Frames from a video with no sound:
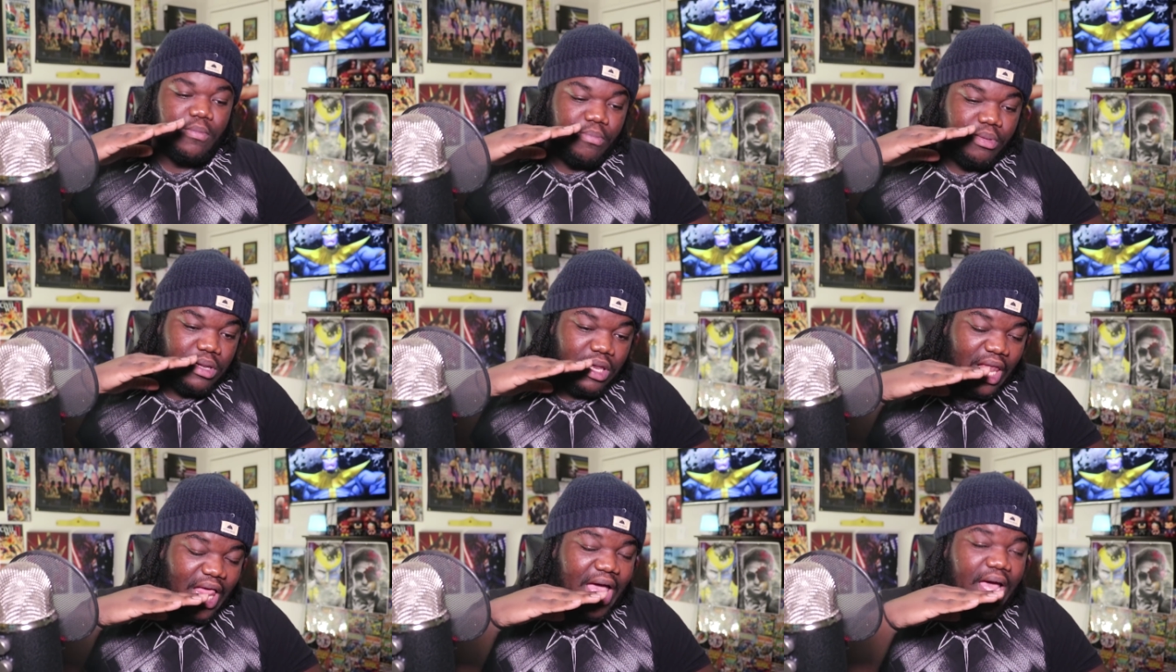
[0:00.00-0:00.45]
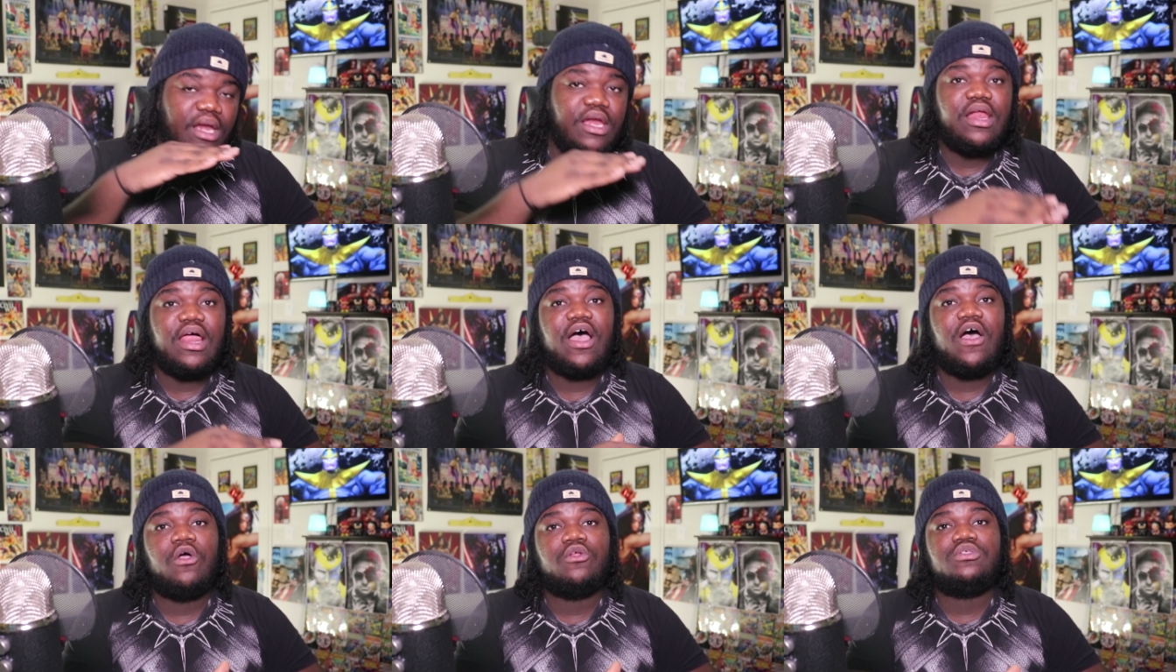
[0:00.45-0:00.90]
plan
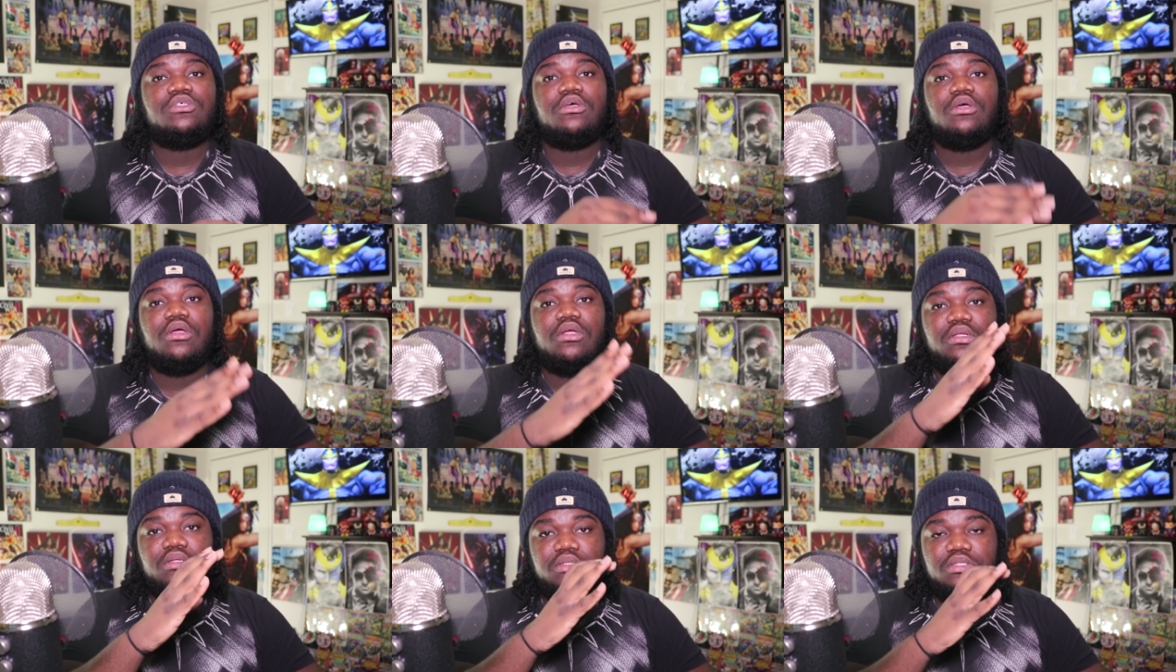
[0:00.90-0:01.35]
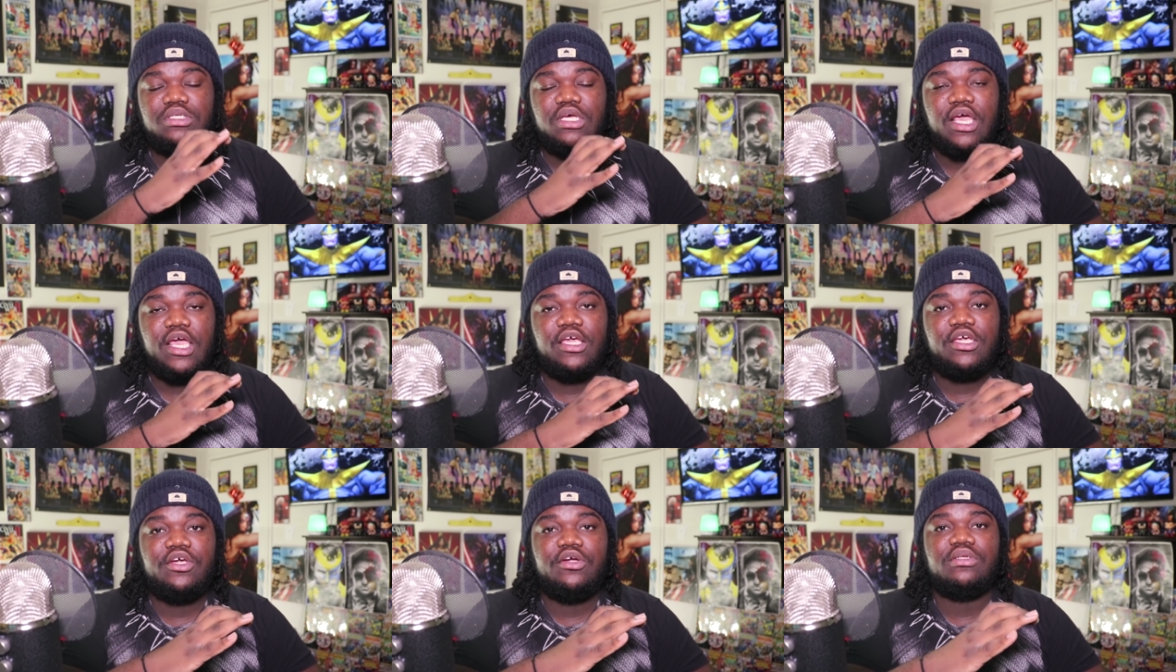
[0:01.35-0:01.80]
it out,
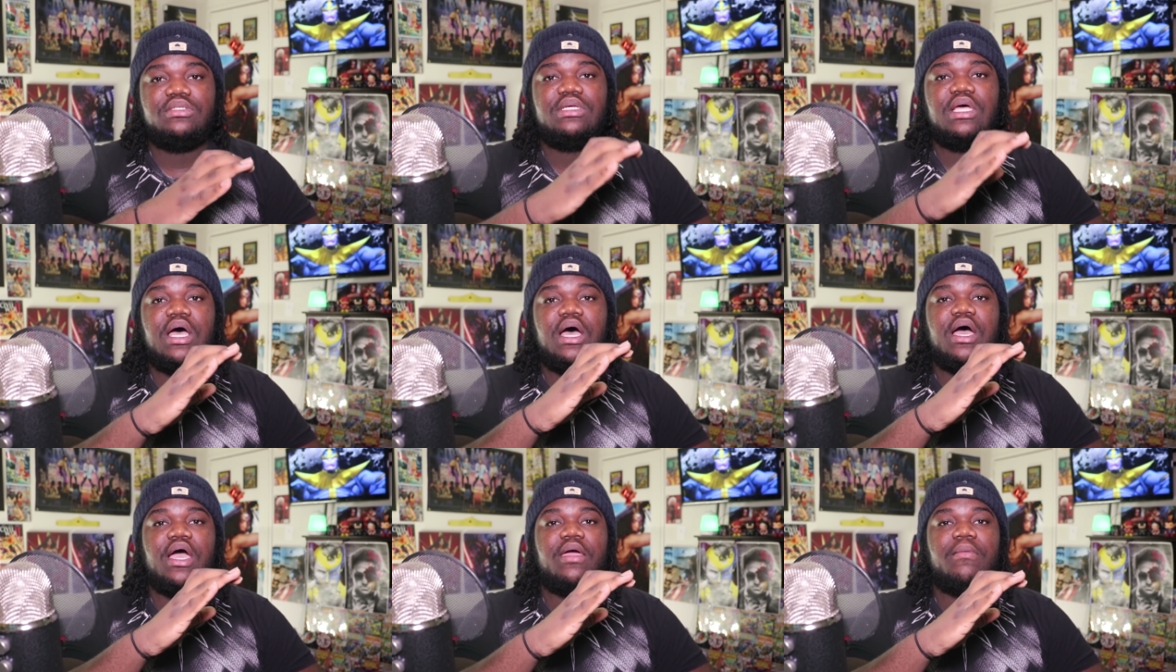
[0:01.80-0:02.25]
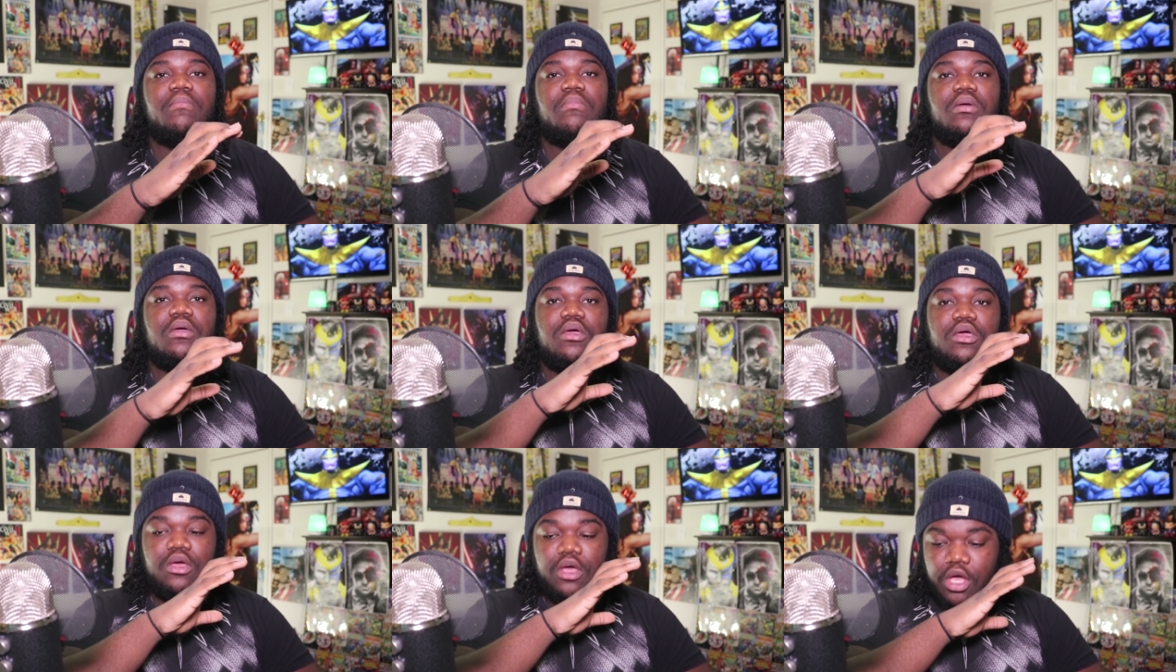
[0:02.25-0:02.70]
take your time,
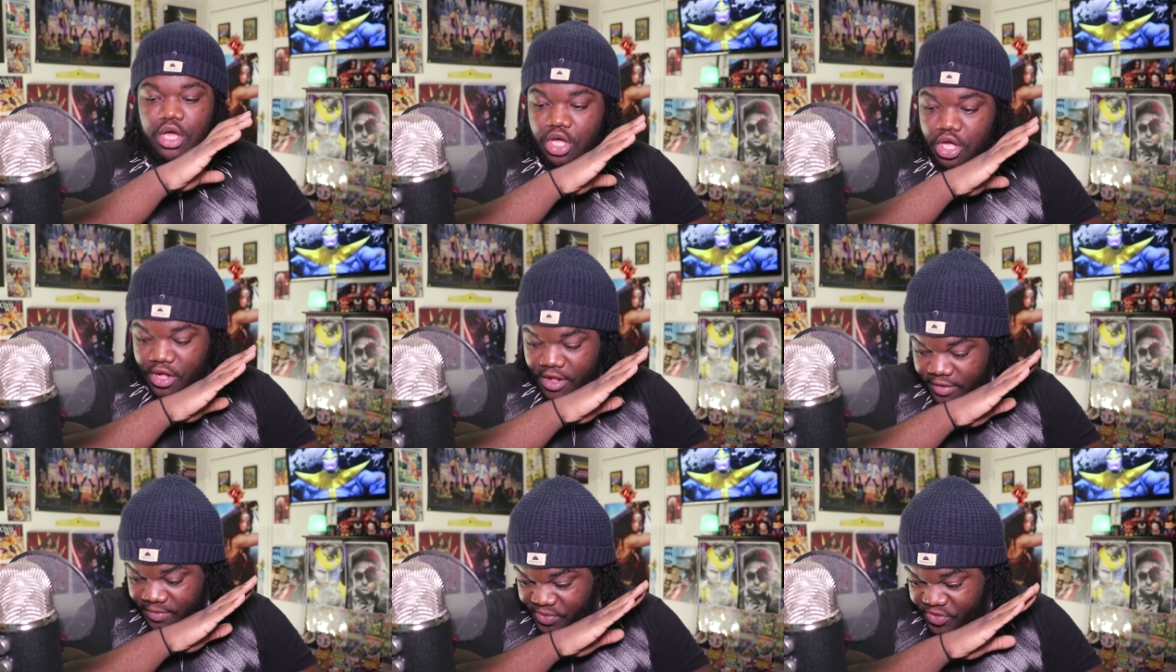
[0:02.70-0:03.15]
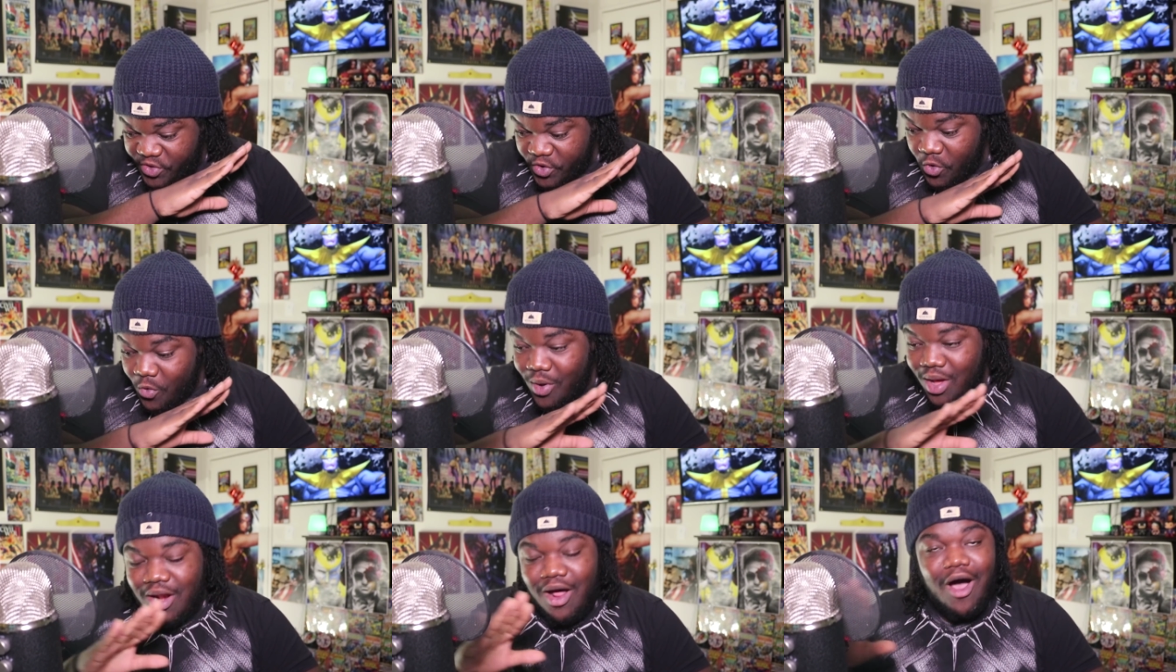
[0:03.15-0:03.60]

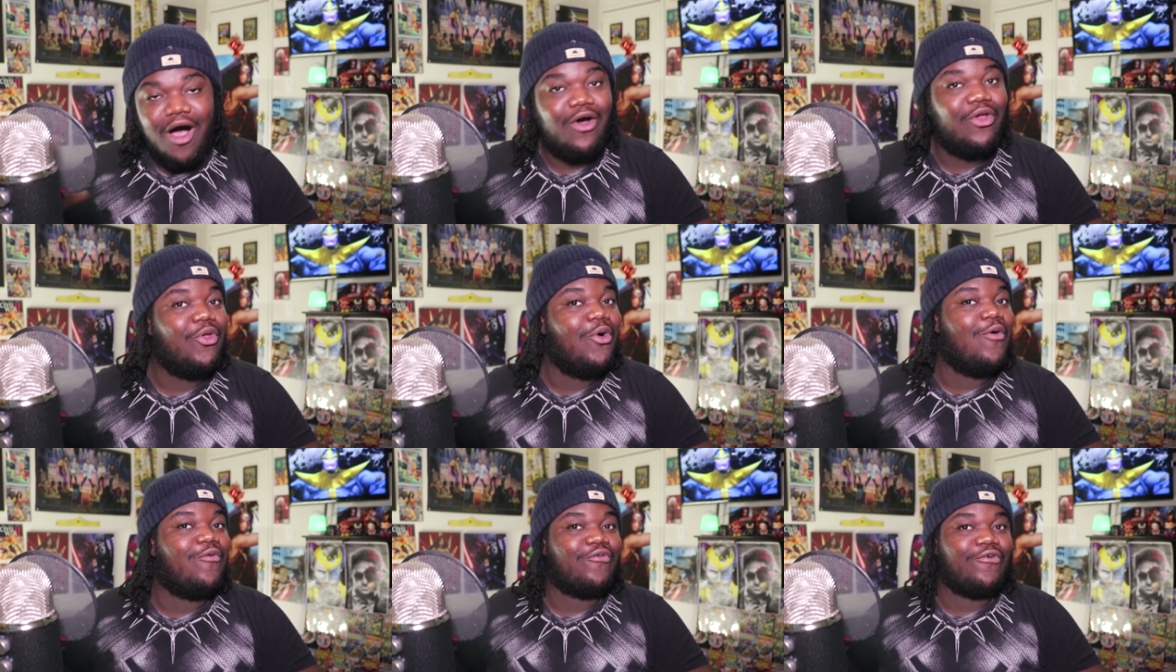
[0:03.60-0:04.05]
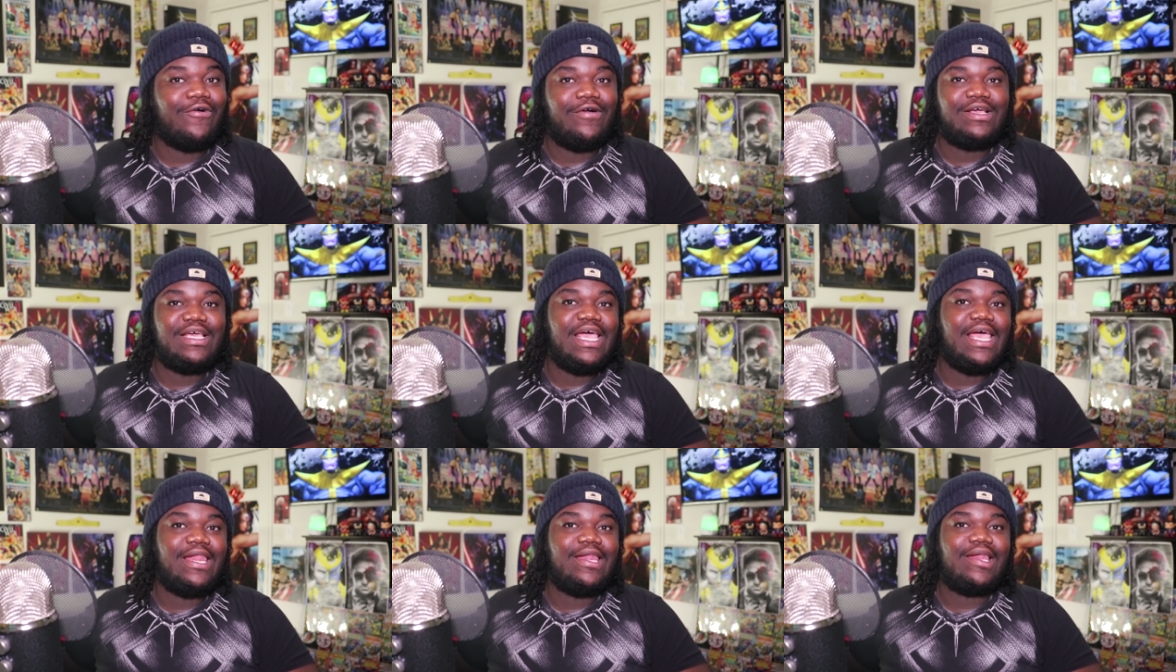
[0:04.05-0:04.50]
do it all over
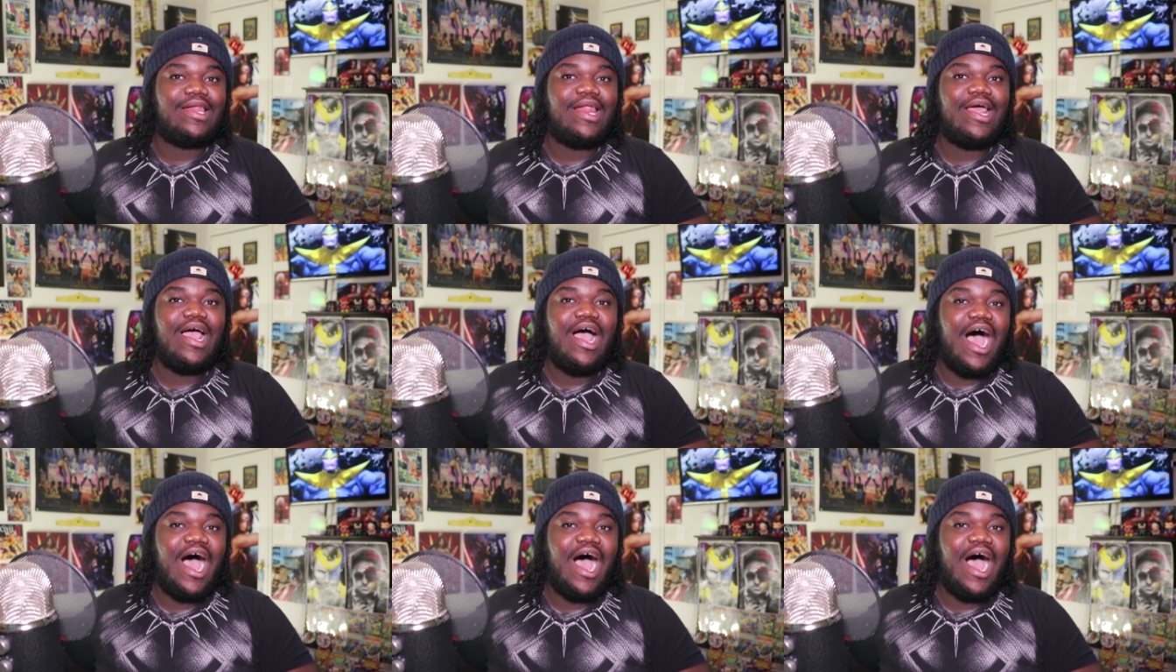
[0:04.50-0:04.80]
again.